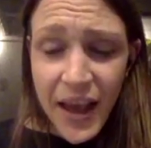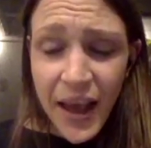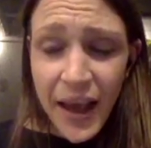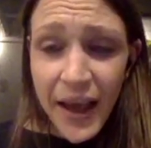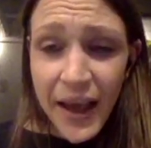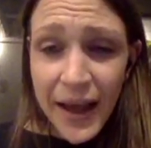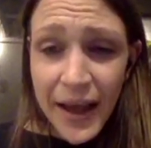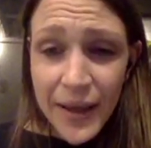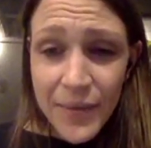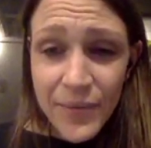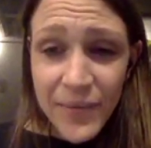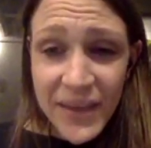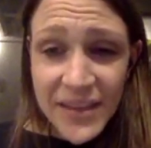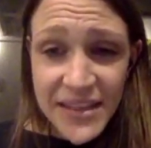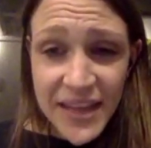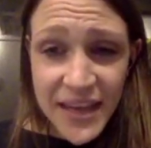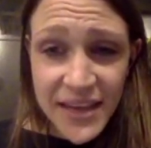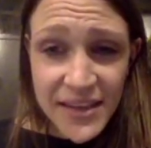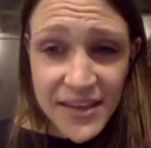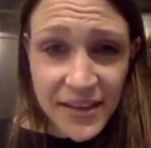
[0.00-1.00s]
That's
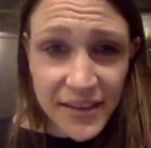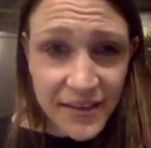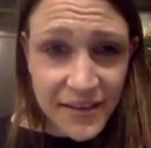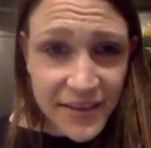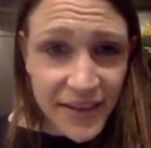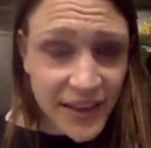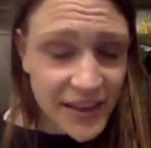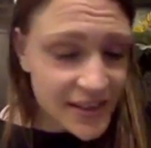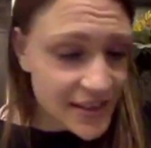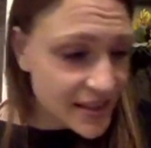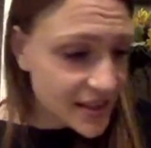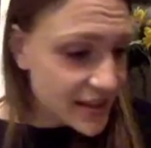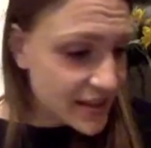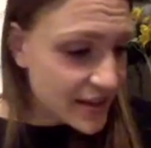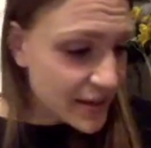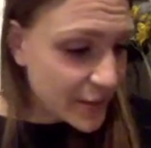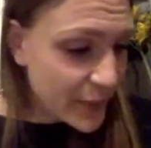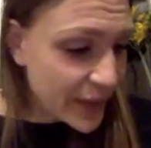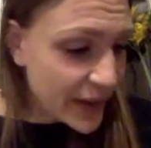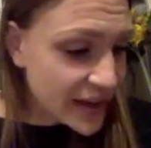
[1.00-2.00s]
excellent. Thanks,
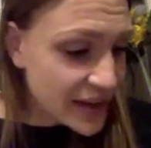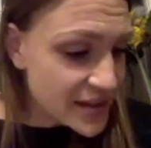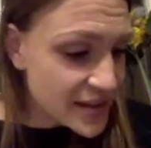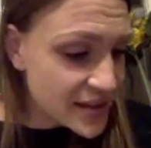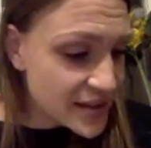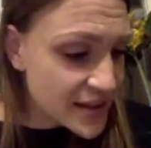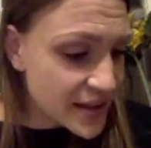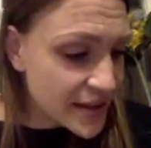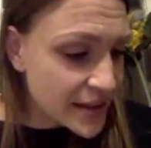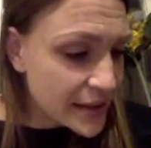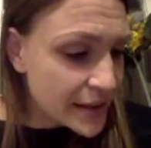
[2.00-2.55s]
Louise.